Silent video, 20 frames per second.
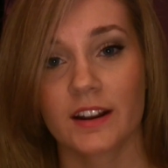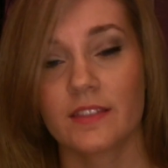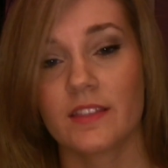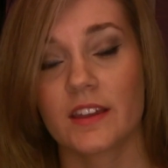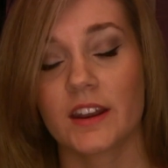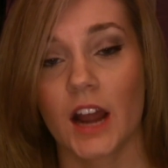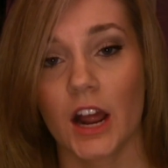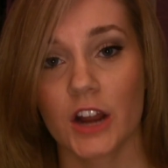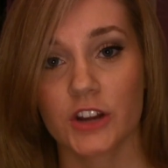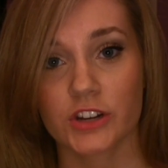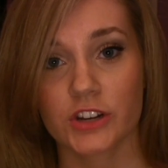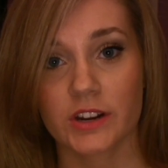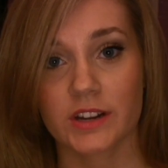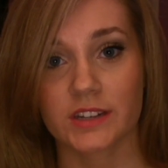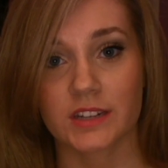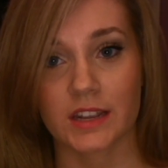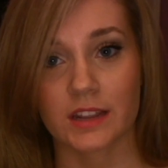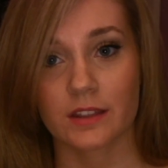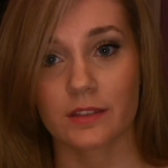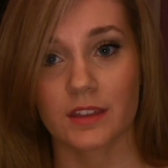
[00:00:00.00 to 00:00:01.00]
and then
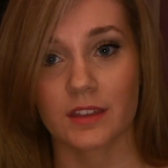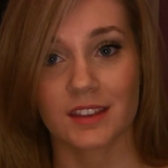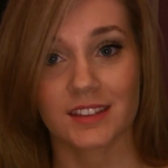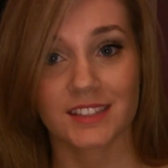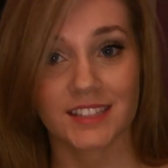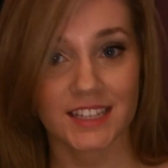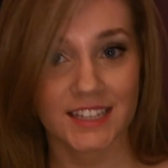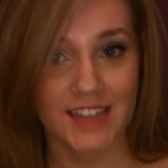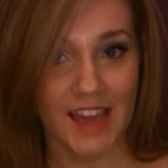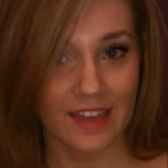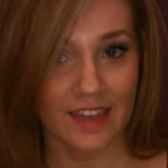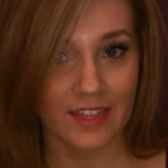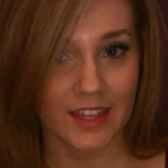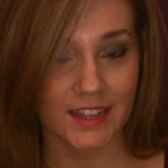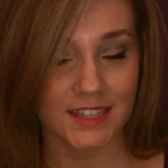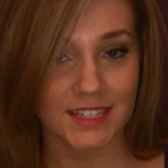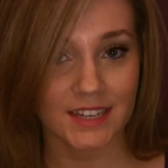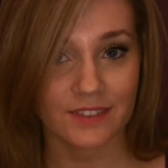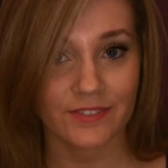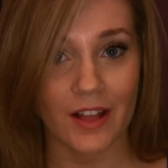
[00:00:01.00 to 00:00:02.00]
underneath is the tan
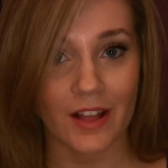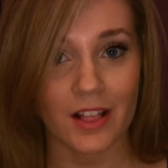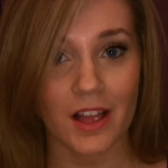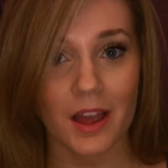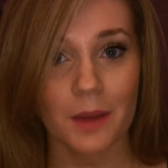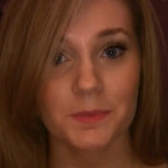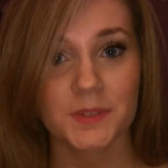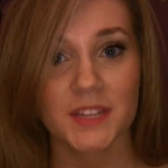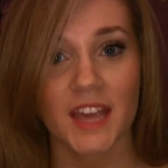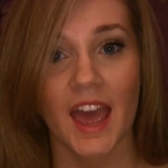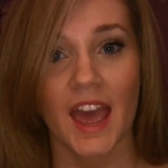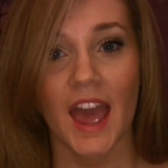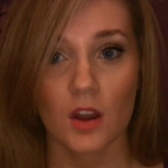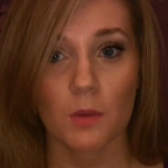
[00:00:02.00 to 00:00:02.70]
that's developed.